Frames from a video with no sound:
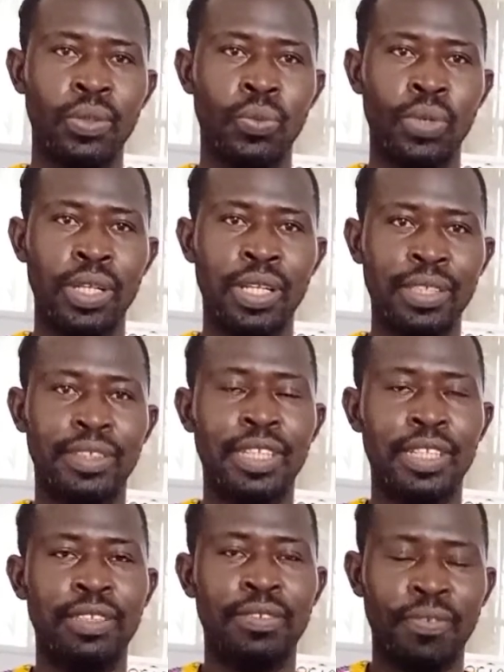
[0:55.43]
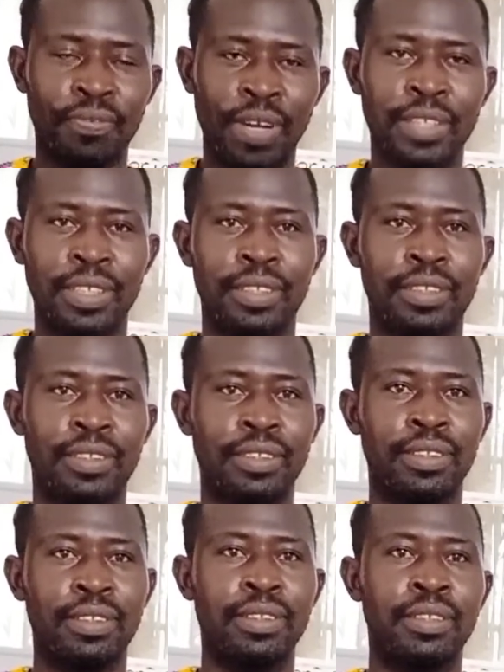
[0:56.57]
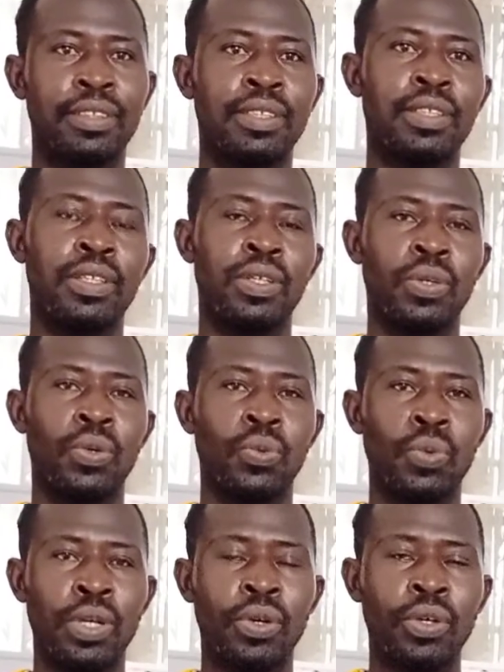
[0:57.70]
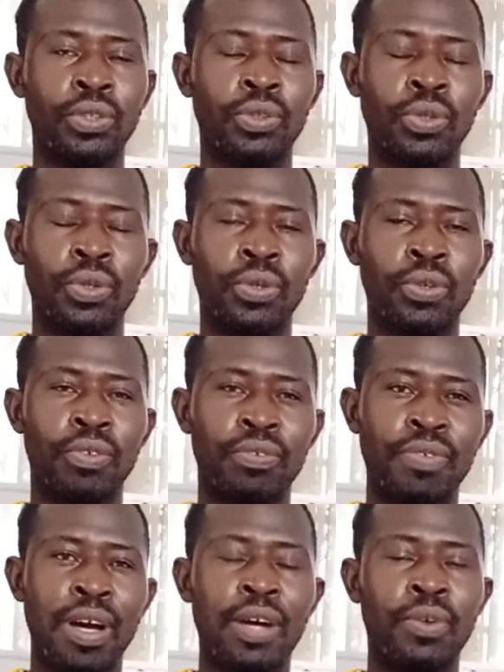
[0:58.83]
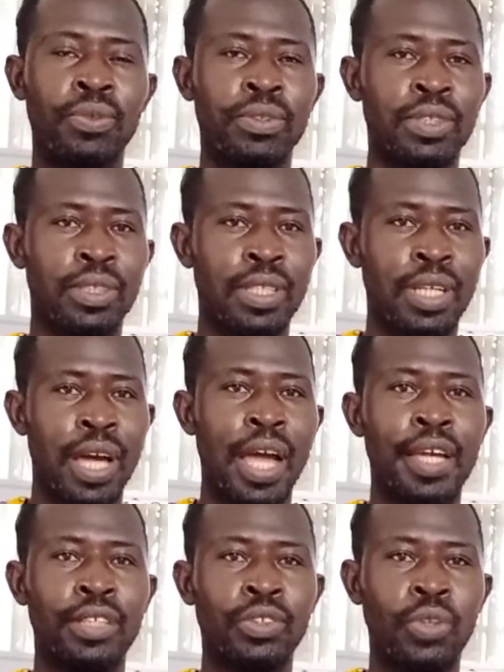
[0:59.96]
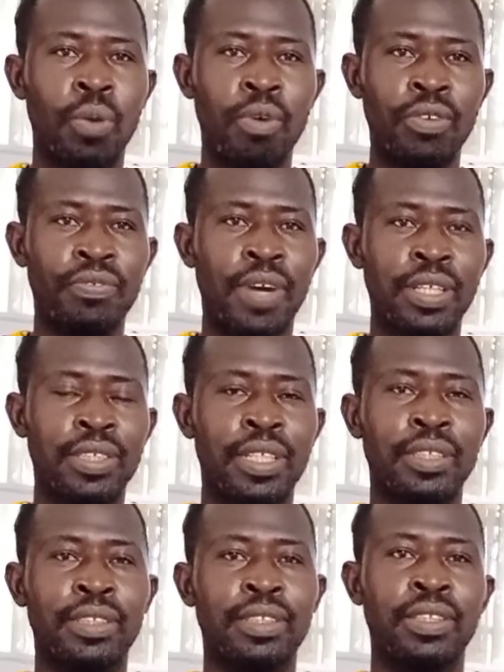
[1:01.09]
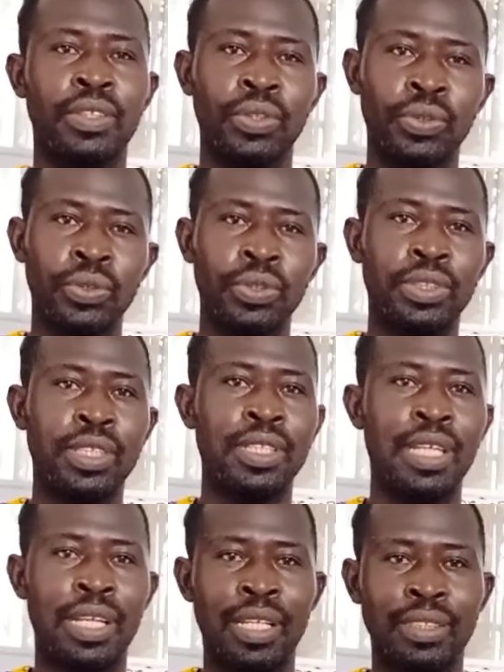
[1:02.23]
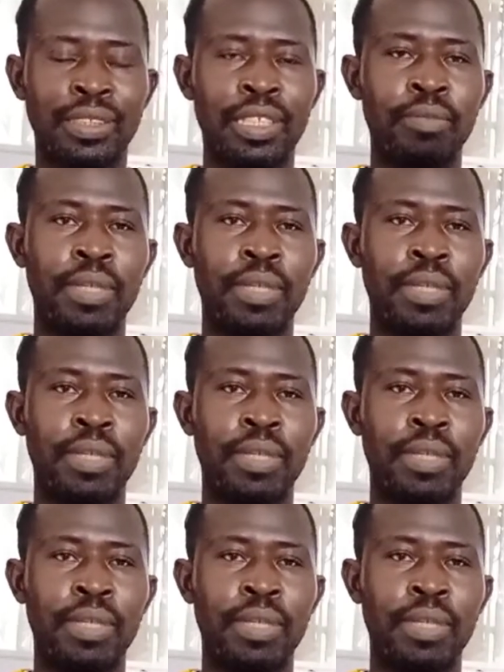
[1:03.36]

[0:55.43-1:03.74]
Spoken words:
We listed factors. We also found highest common factors using the listing